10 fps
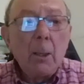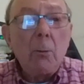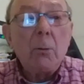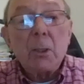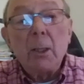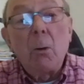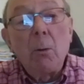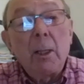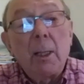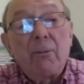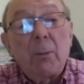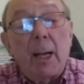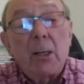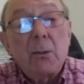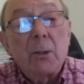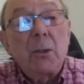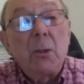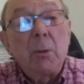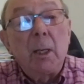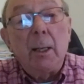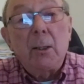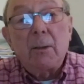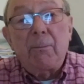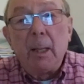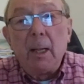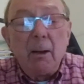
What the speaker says: You can see all the information that you need to